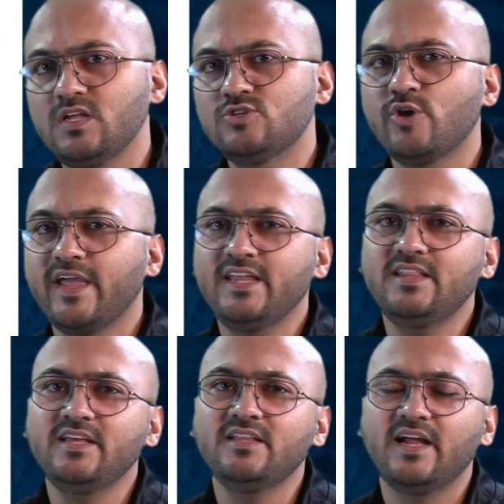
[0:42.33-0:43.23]
So
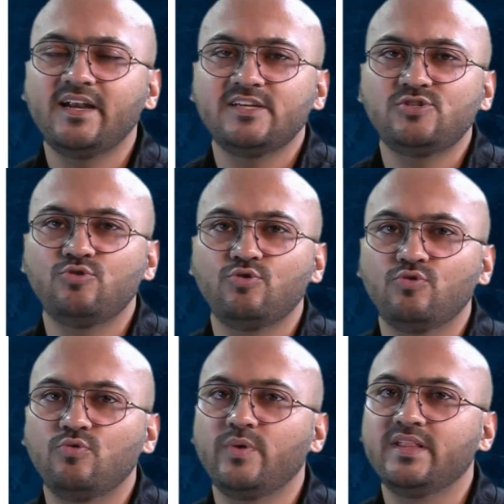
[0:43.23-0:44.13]
anything that has to
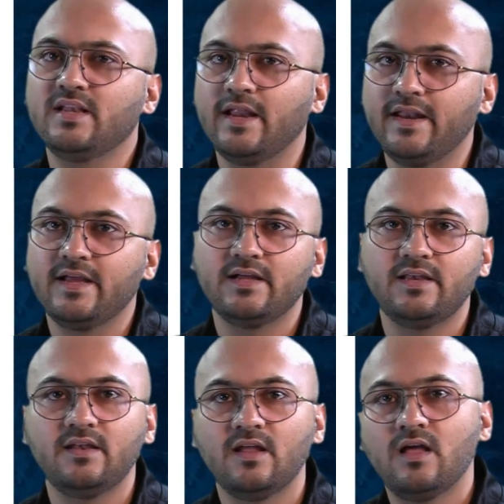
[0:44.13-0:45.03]
do with
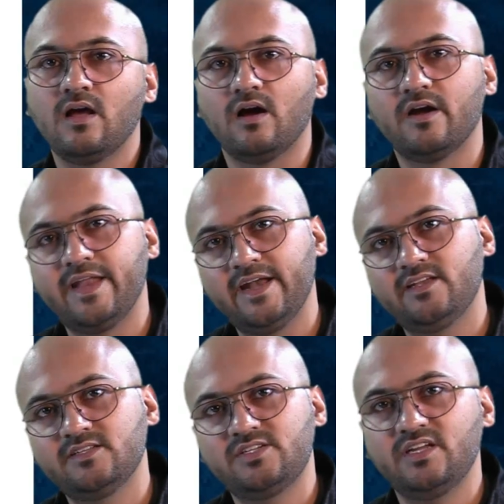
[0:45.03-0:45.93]
clinical uh,
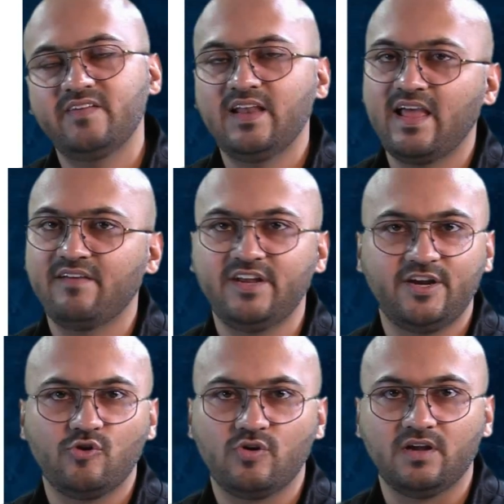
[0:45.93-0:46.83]
dentistry will have
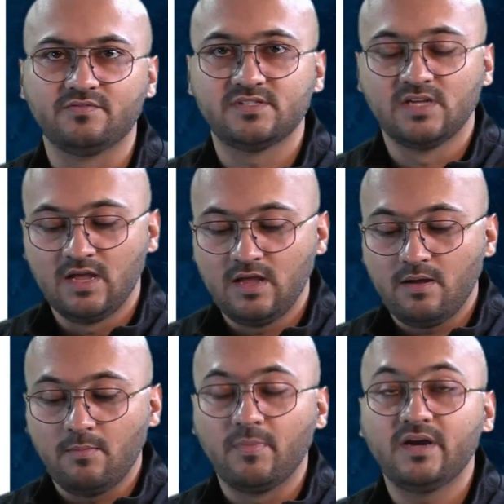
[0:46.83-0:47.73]
radiographs.
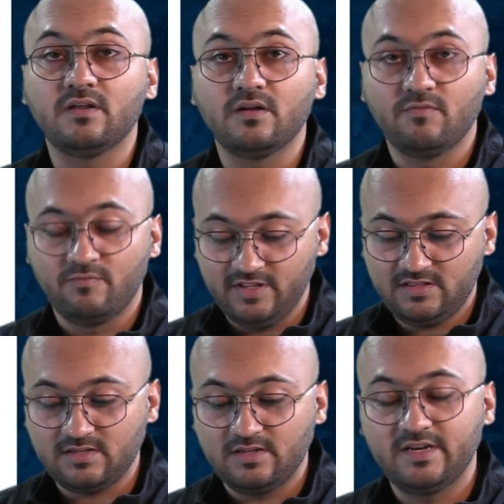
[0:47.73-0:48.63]
But
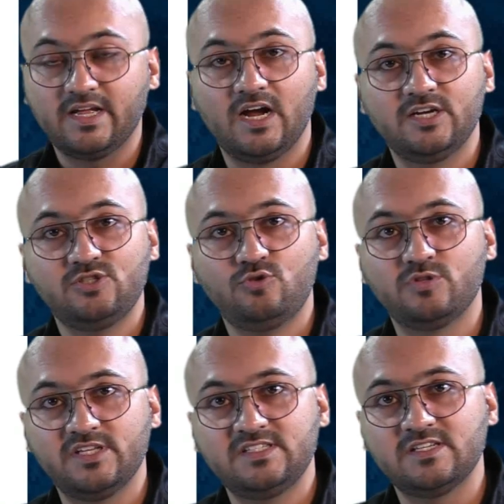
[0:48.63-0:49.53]
with regards to
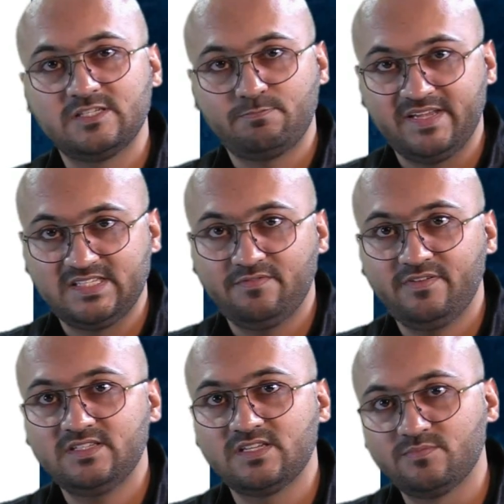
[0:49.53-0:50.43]
this
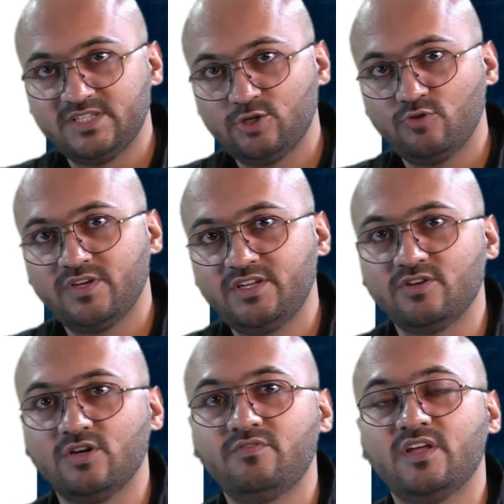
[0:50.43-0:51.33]
specific subject over
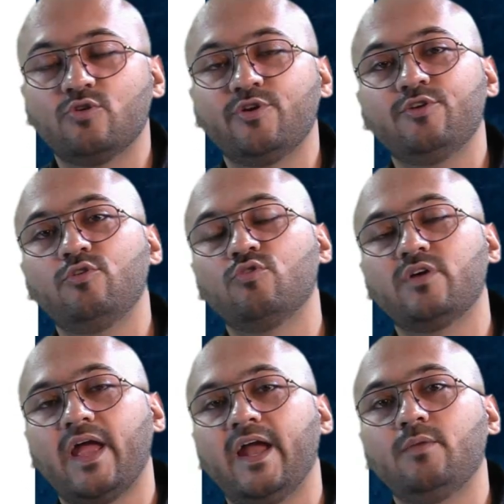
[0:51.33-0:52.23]
here, we are going to
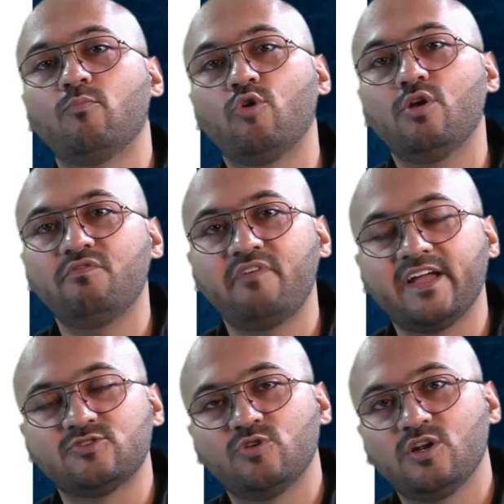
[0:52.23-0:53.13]
look at more of
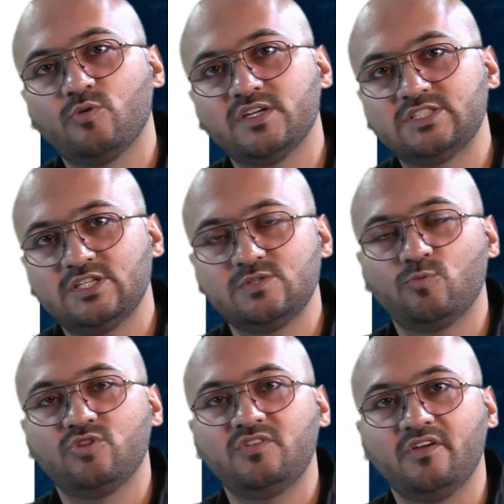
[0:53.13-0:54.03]
factual questions,
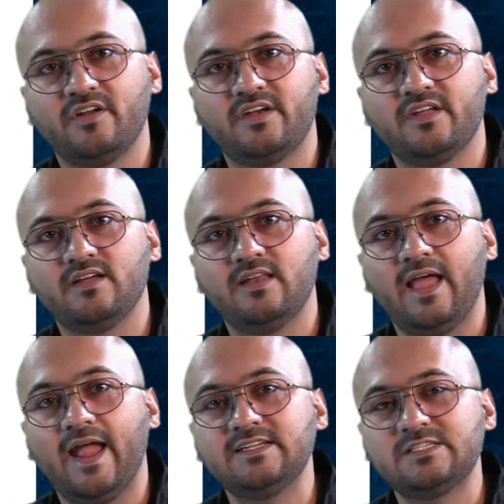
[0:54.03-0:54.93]
more
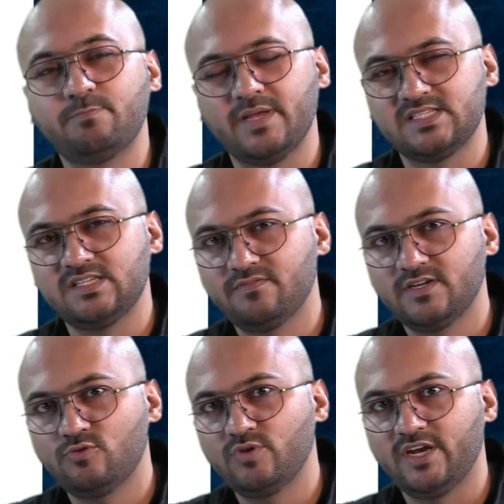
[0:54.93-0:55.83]
theoretical and
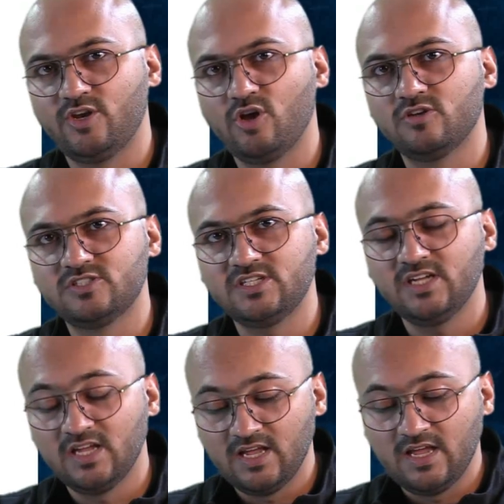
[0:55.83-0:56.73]
specific to
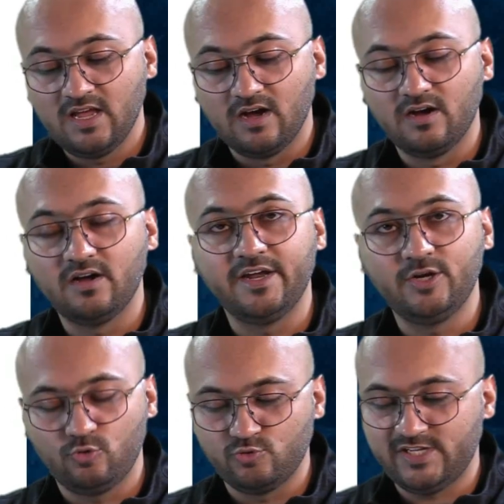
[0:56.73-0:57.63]
radiology uh,
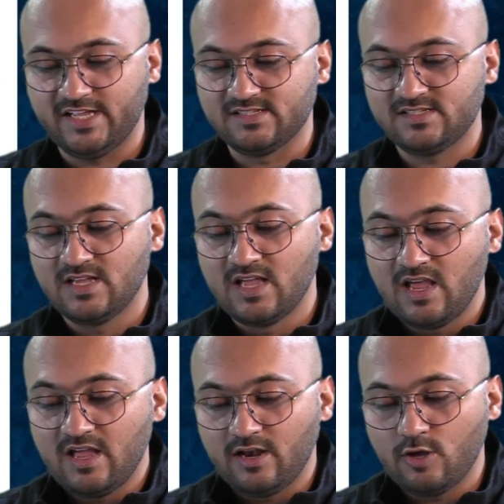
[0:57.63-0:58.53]
in true sense.
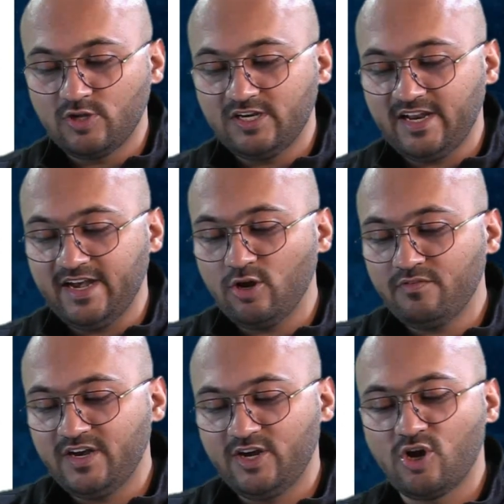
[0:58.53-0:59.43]
Now the trend
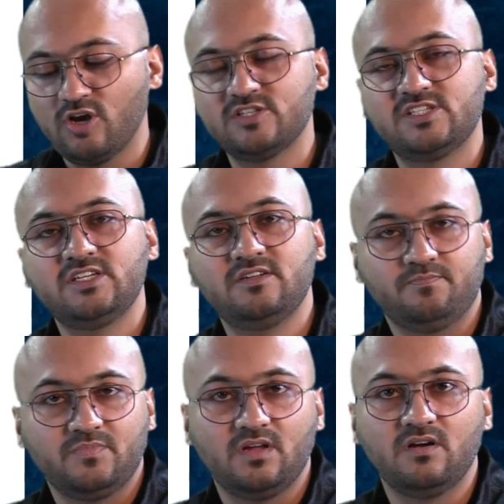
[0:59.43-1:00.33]
of radiology,
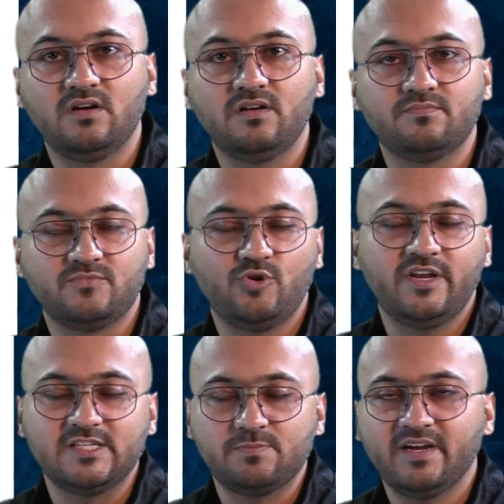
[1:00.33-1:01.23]
uh, you
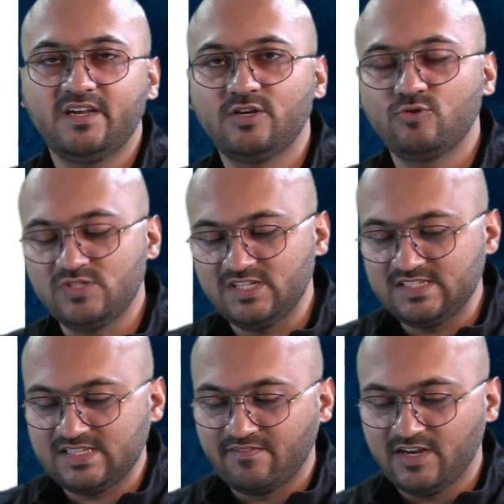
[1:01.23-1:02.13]
are expected to see
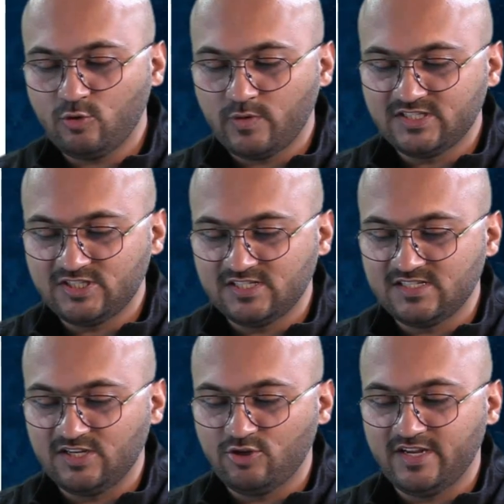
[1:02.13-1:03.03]
seven
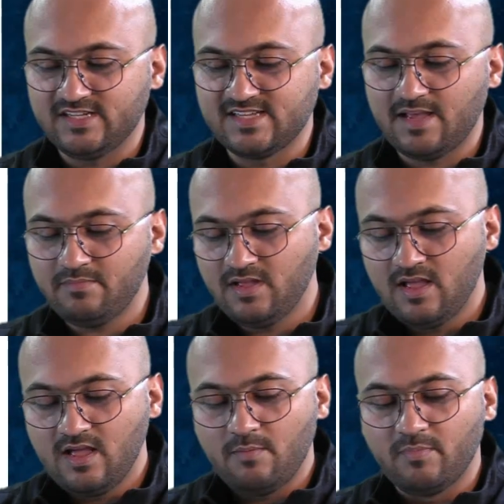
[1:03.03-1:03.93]
questions in your exam,
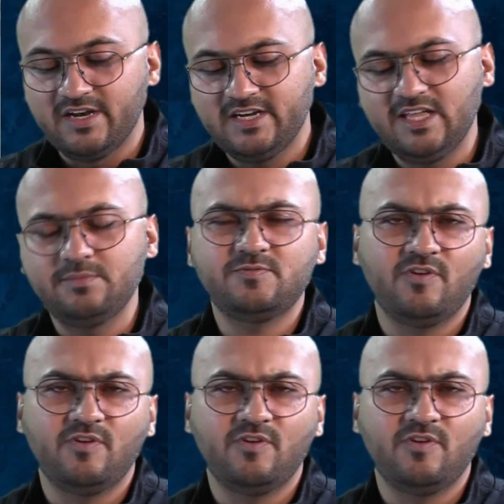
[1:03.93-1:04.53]
but it keeps